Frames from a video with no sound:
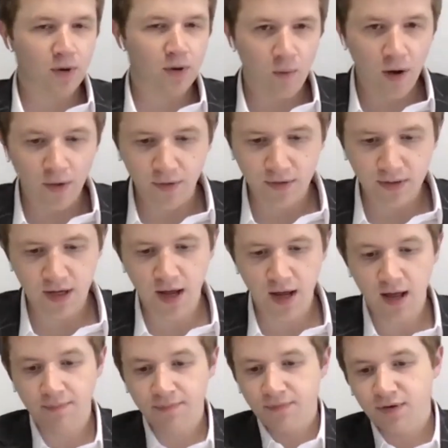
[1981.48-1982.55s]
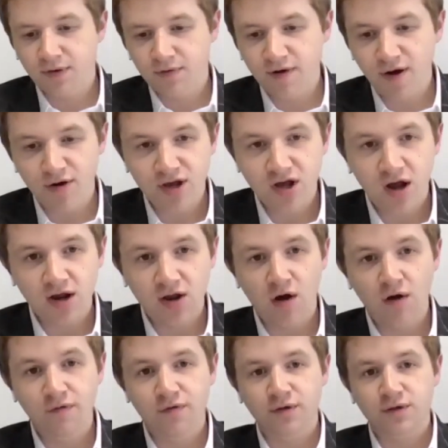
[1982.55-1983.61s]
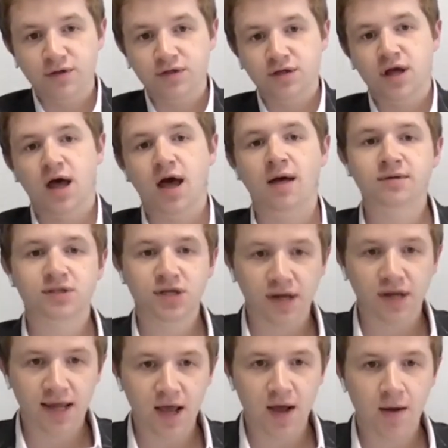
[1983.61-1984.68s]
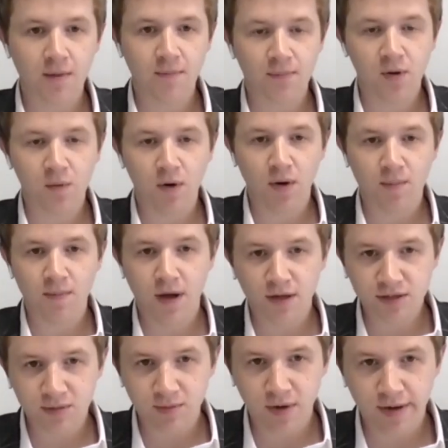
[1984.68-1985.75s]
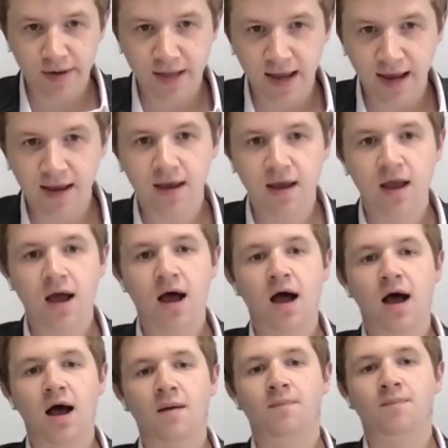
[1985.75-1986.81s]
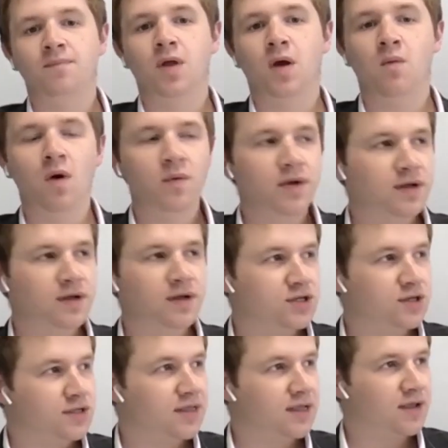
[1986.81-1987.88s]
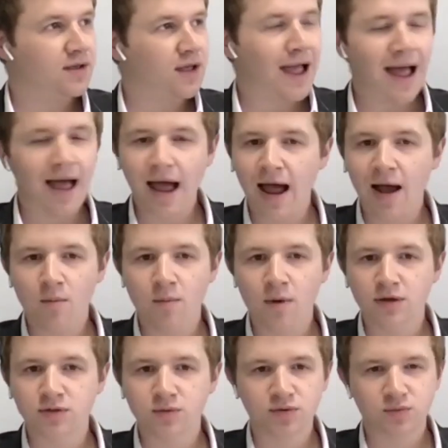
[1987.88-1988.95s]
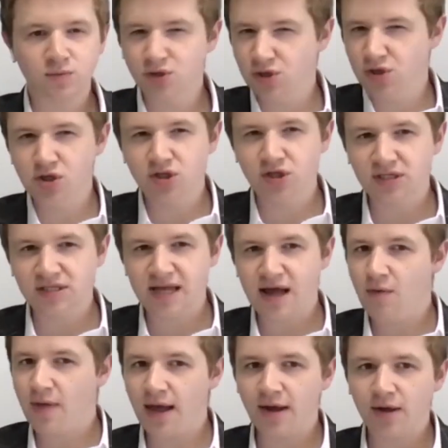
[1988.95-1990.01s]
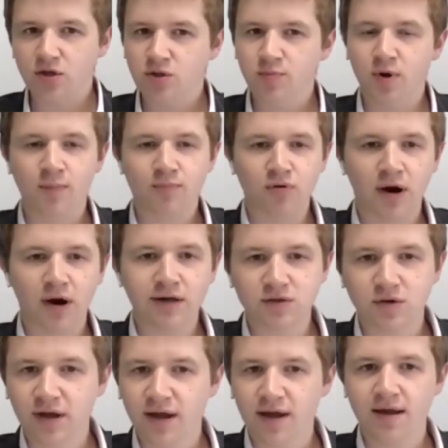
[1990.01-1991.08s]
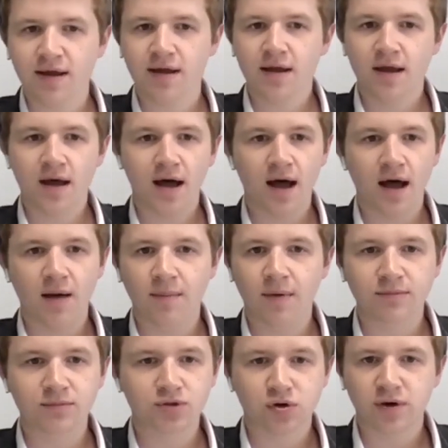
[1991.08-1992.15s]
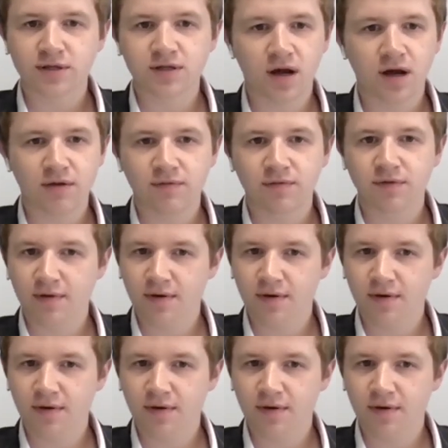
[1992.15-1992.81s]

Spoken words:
Blue Oak. You very kindly offered to donate a Blue Oak Mastermind Day. What we're going to do is, I think, how much would you usually sell that? Could you put a price on it? I'm sure it's kind of...